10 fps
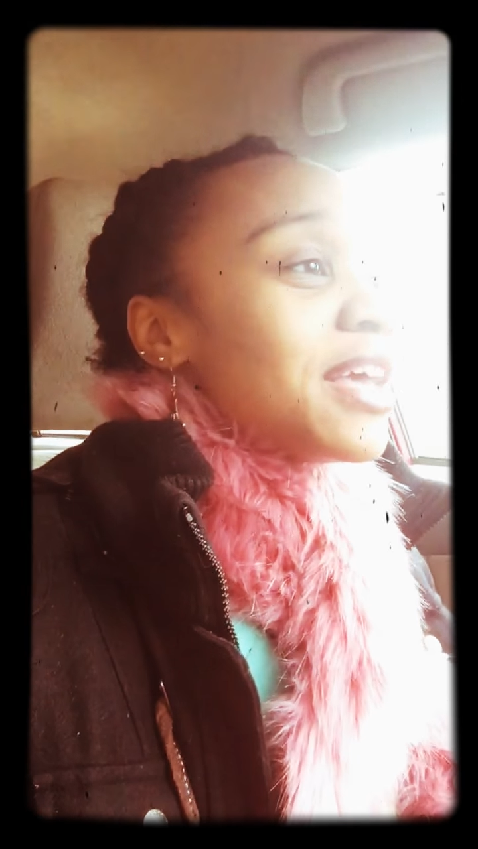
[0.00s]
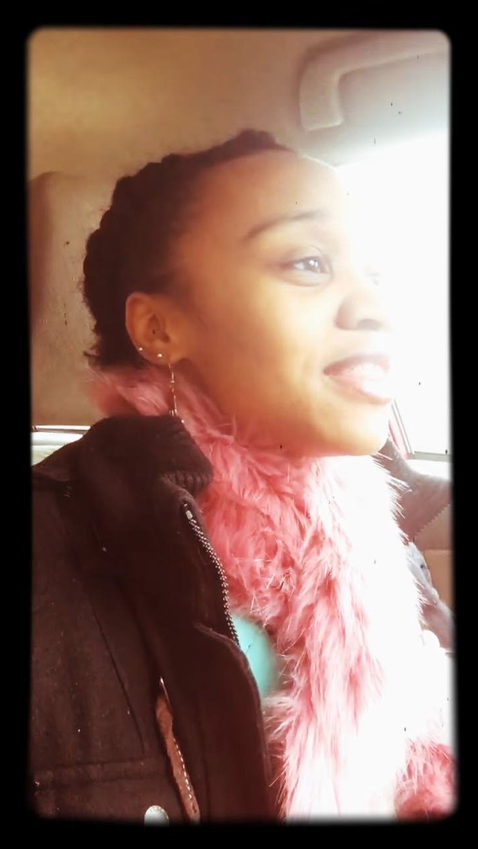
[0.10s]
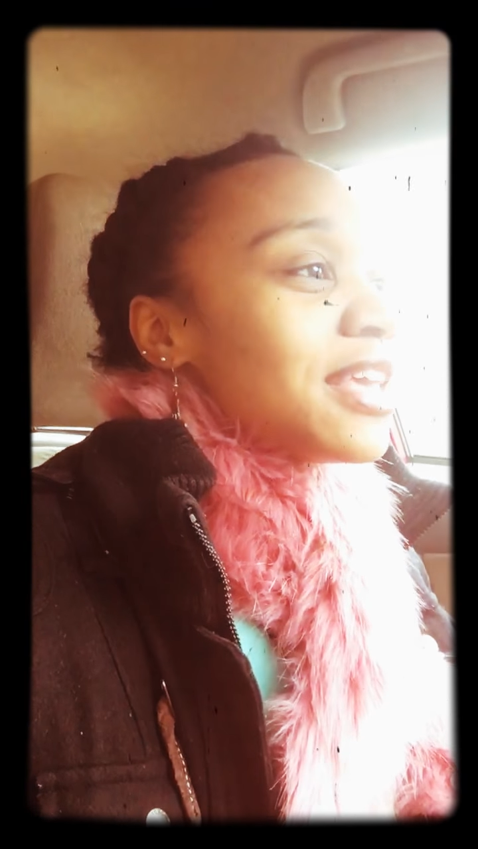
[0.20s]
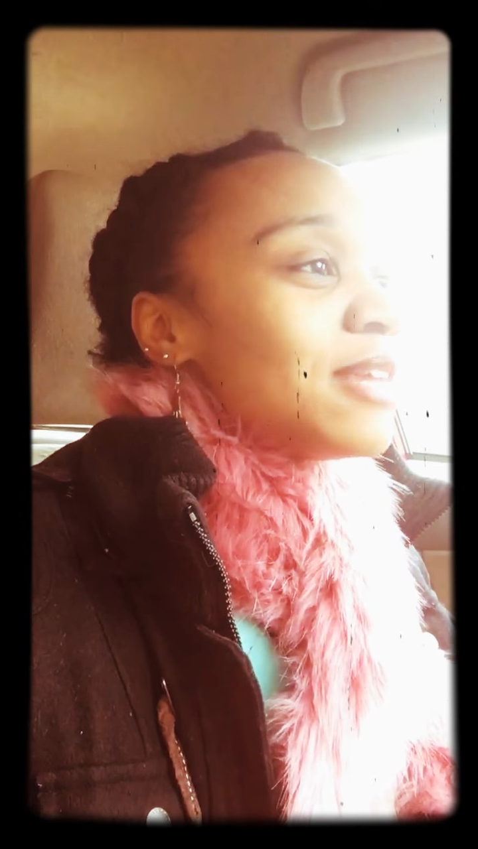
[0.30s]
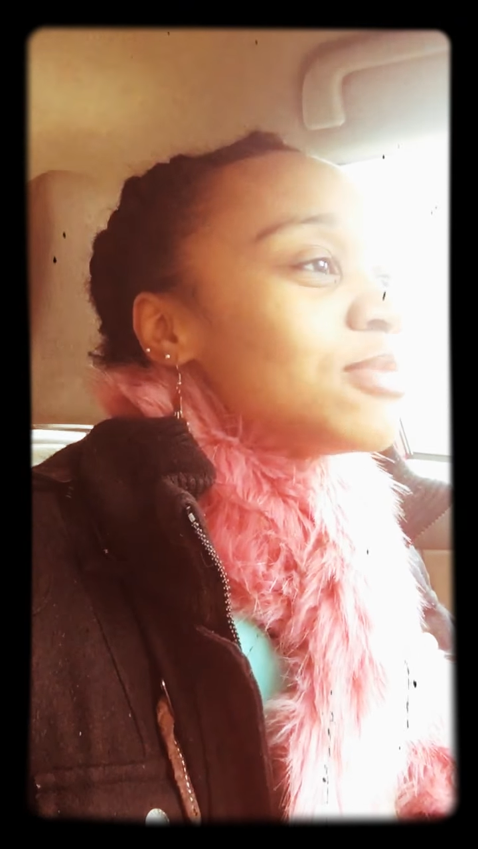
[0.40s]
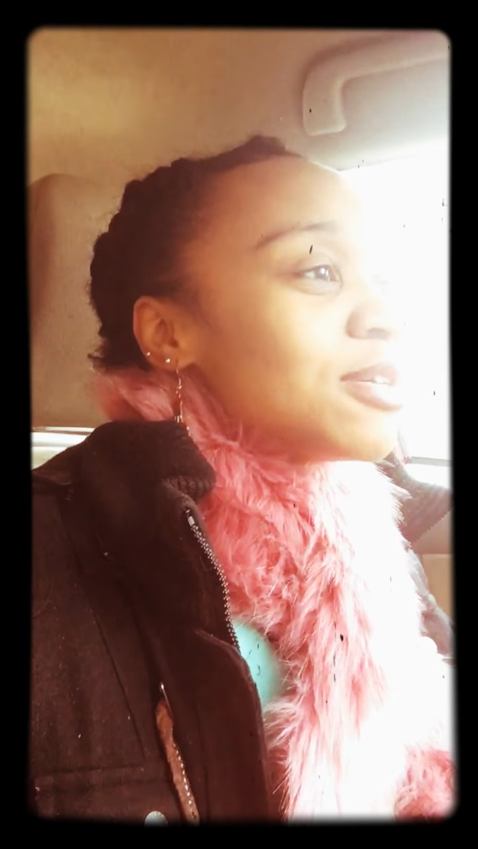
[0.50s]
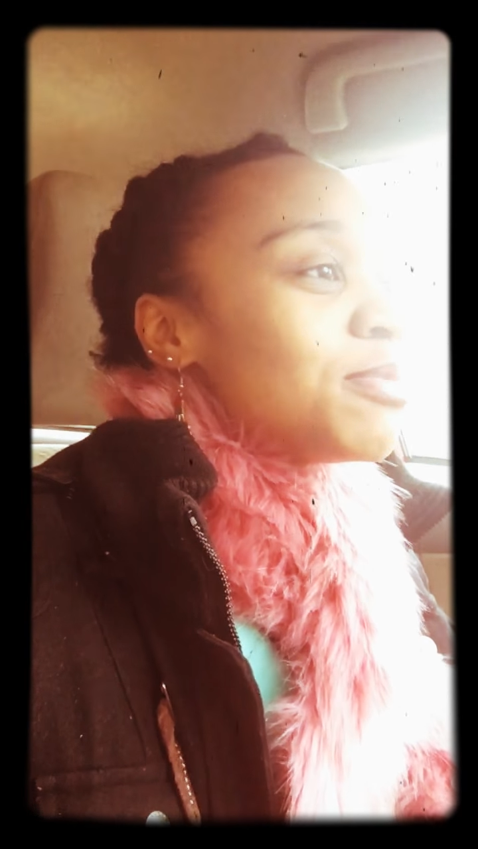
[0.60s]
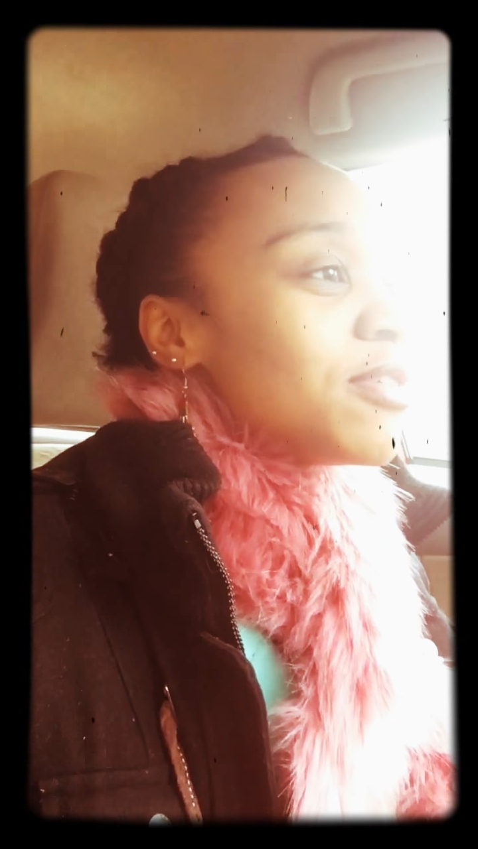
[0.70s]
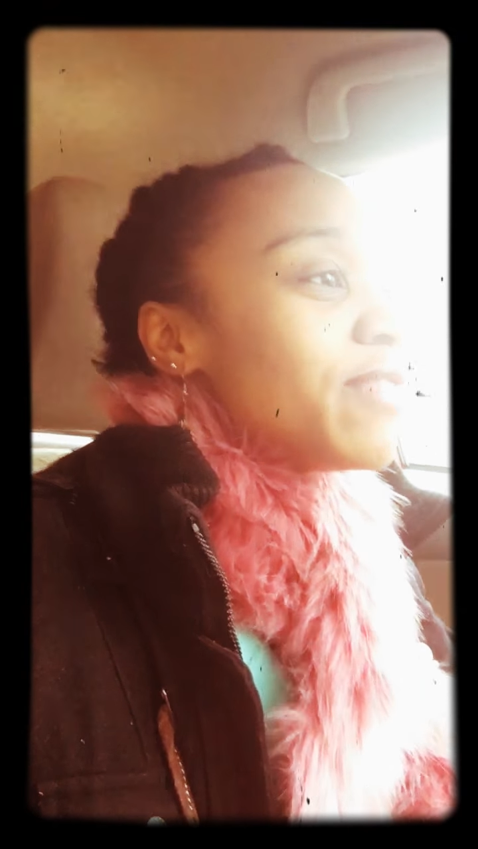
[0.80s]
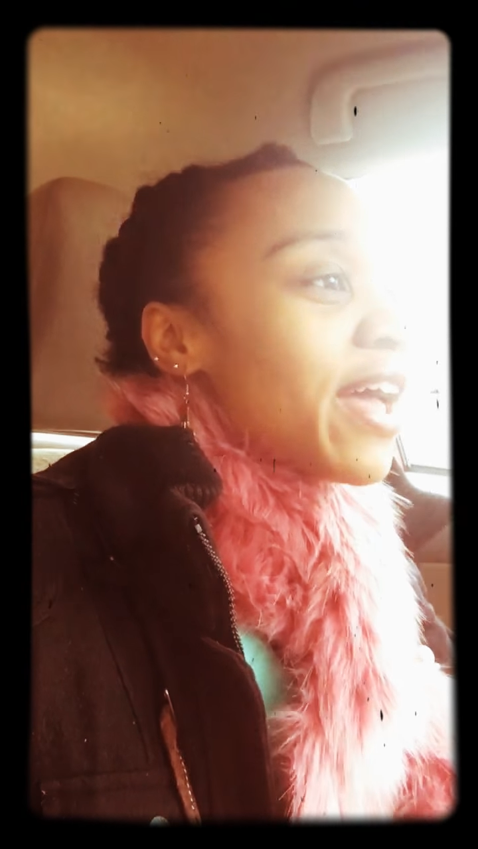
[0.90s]
that theme to
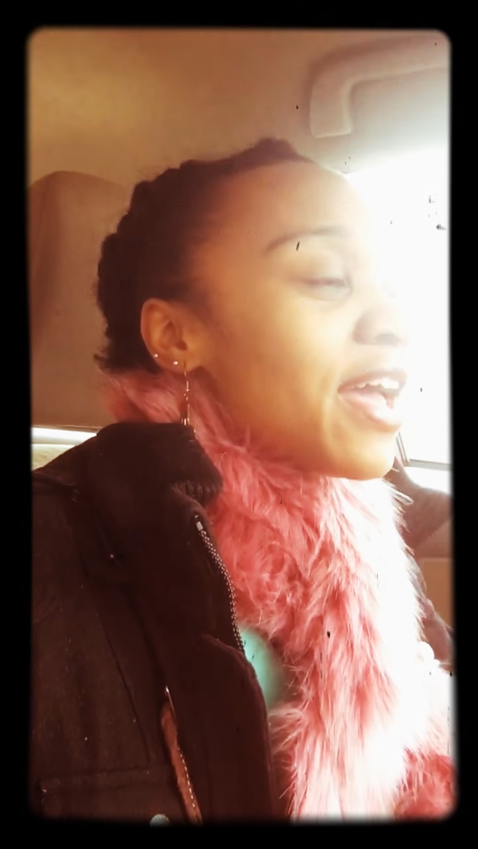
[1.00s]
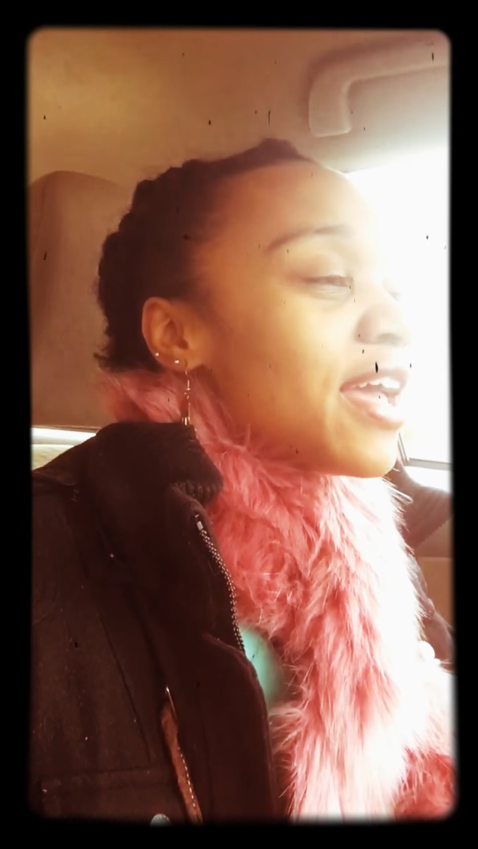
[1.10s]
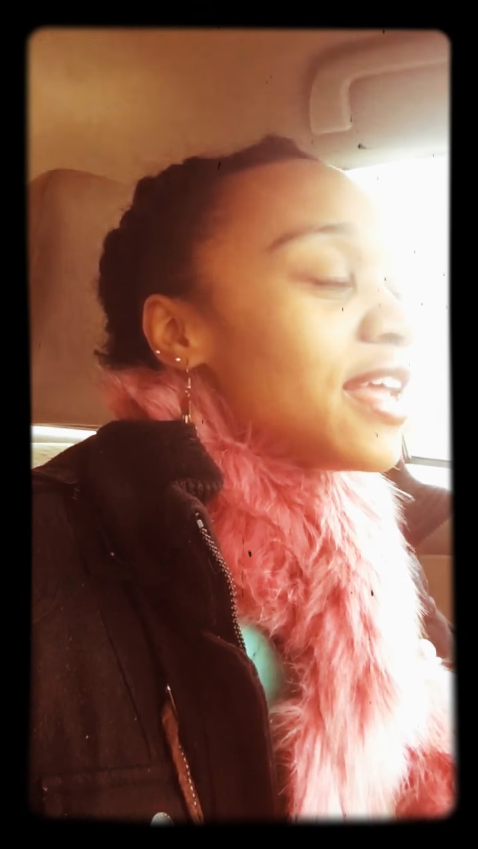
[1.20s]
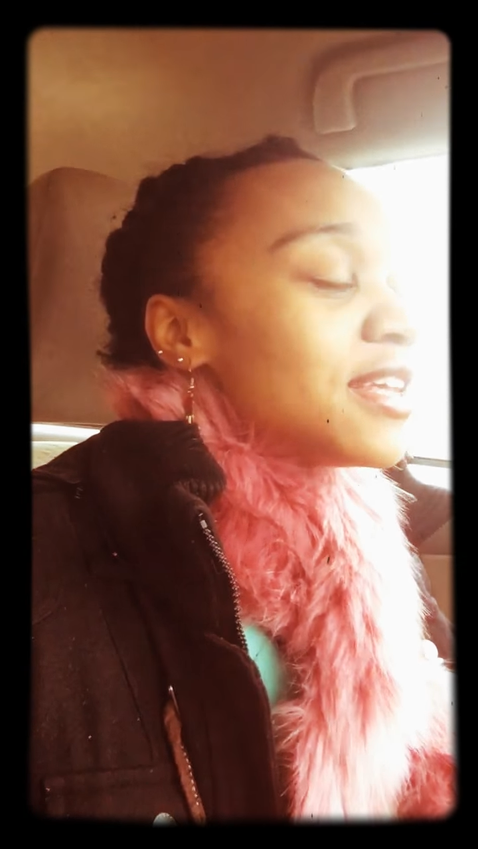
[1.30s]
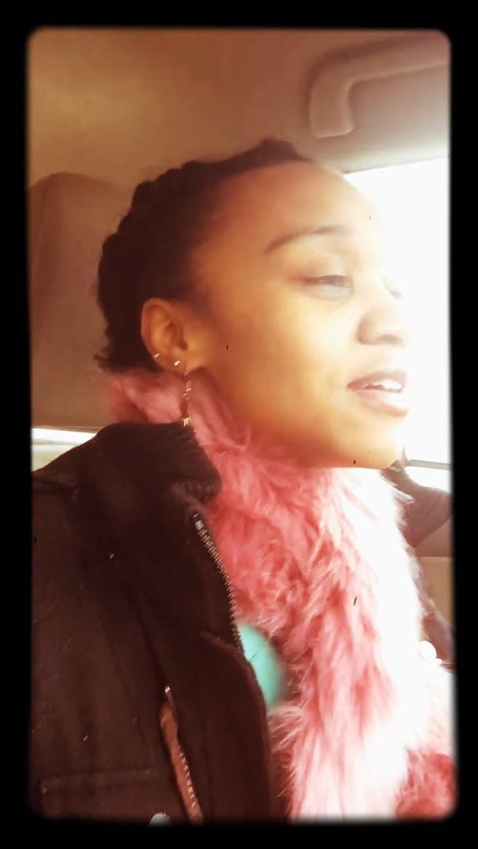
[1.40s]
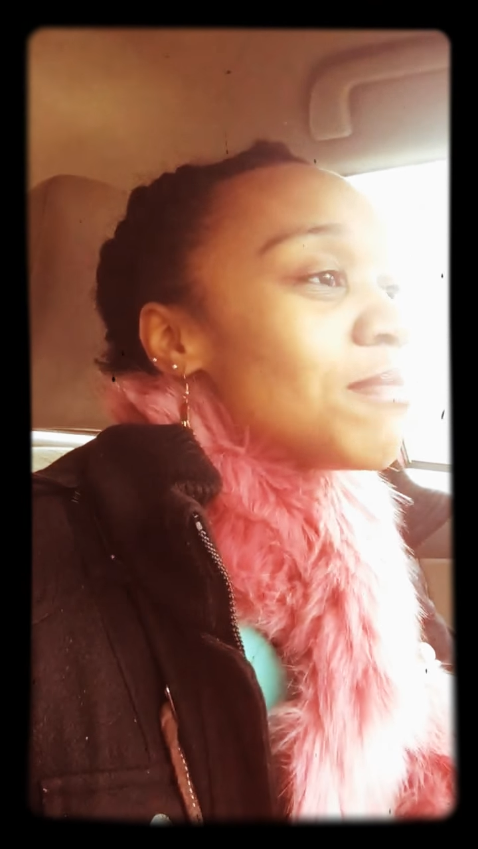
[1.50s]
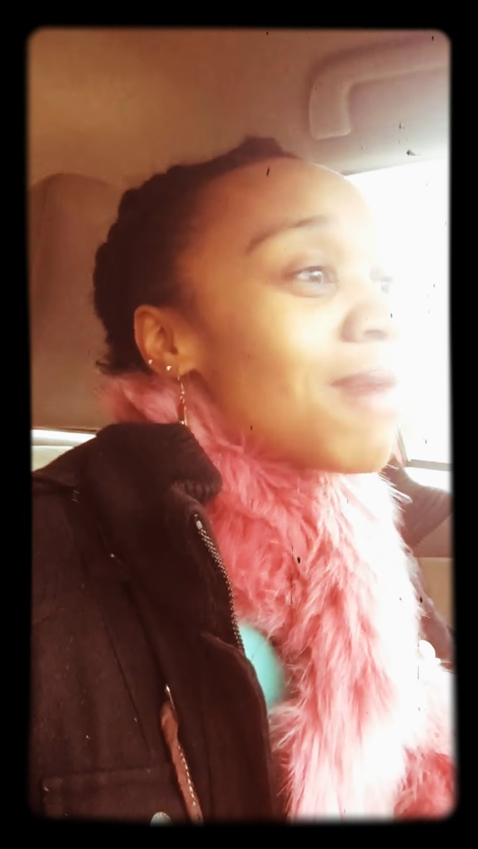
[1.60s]
pervade